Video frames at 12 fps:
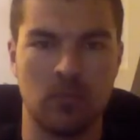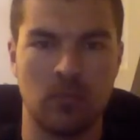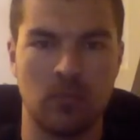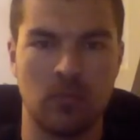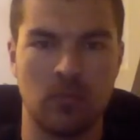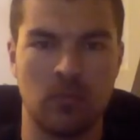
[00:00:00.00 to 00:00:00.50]

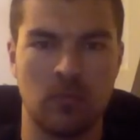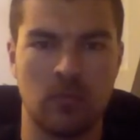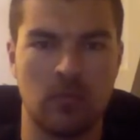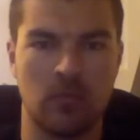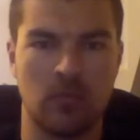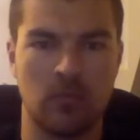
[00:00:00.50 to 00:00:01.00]

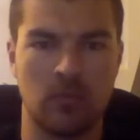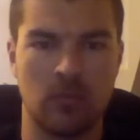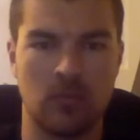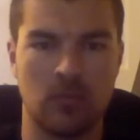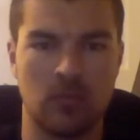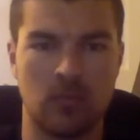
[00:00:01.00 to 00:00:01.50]

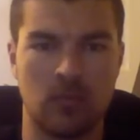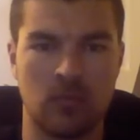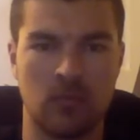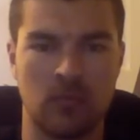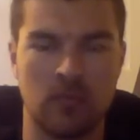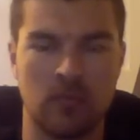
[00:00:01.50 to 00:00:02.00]

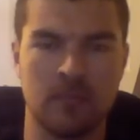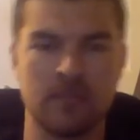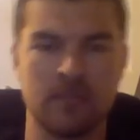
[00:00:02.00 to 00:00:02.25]
(silence)